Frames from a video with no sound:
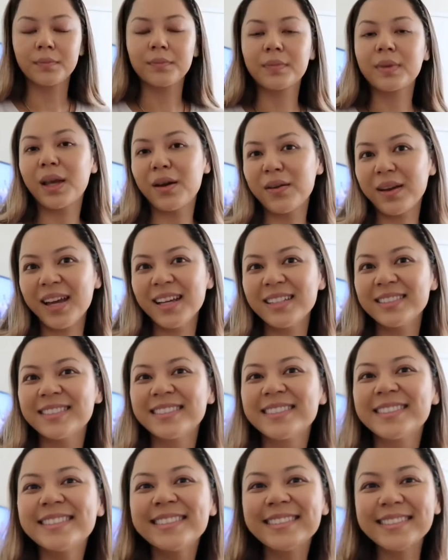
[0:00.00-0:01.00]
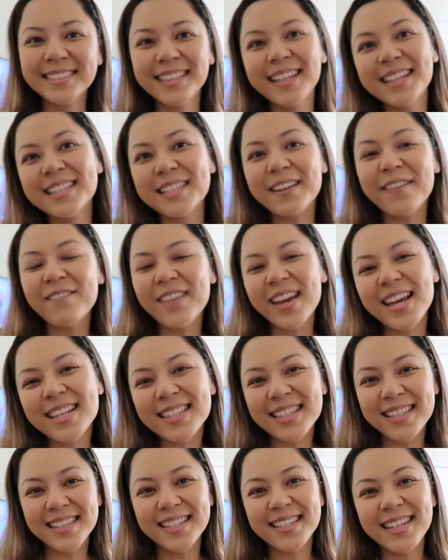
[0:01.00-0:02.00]
Okay, so face
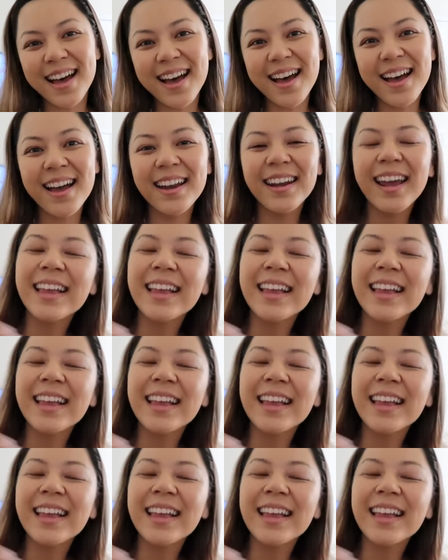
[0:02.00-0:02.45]
is done.